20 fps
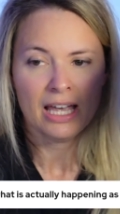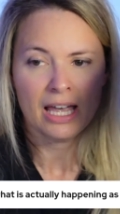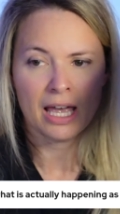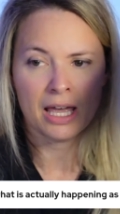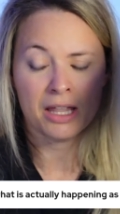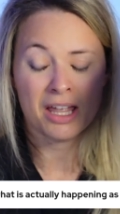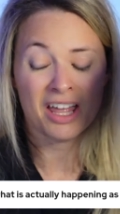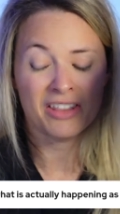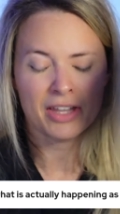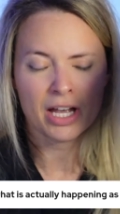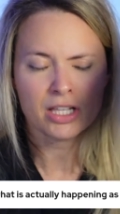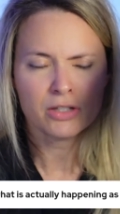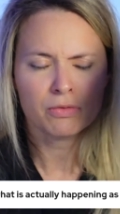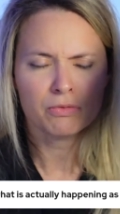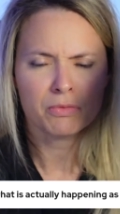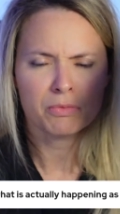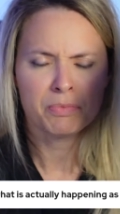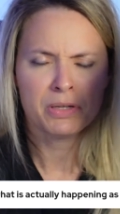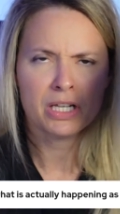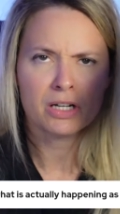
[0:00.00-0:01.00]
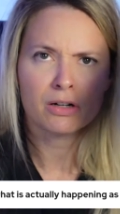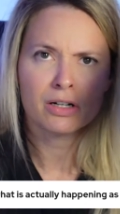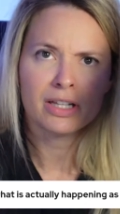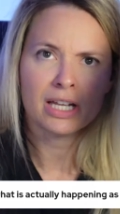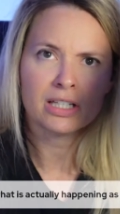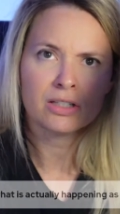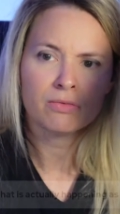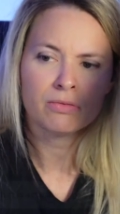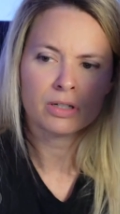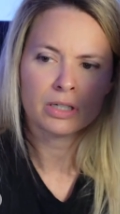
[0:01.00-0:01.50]
And that's, Peter,
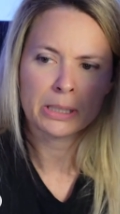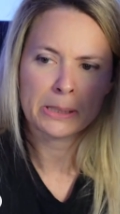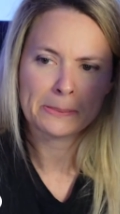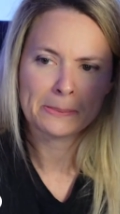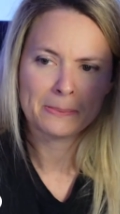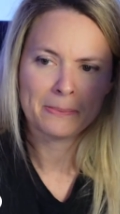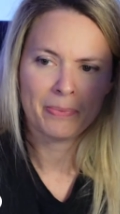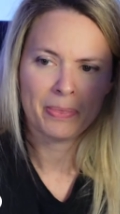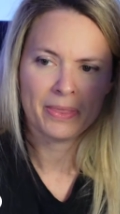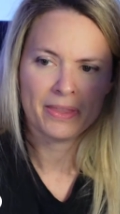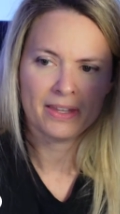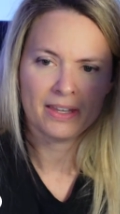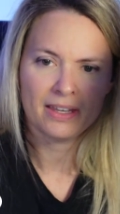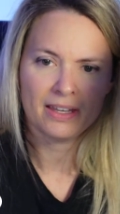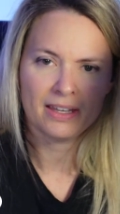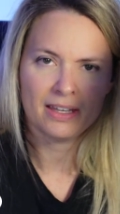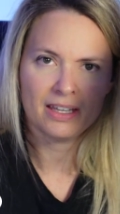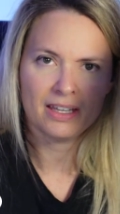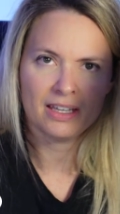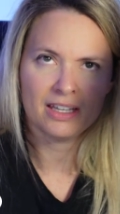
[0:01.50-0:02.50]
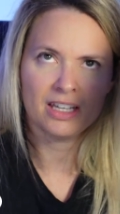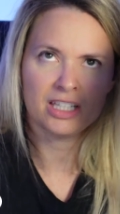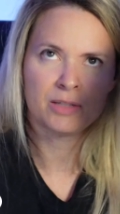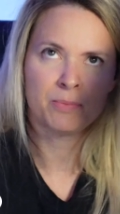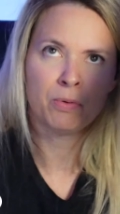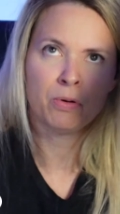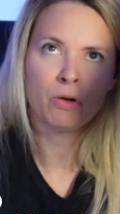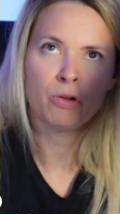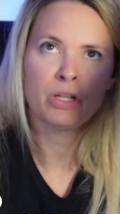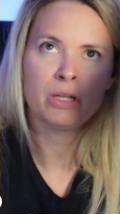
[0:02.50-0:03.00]
that's where it's
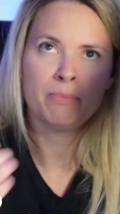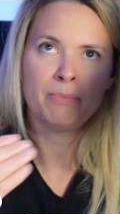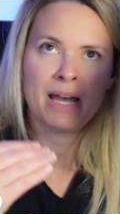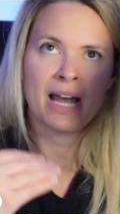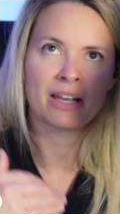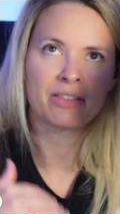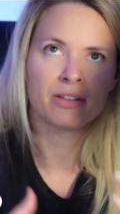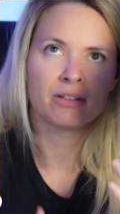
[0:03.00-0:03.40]
pulling back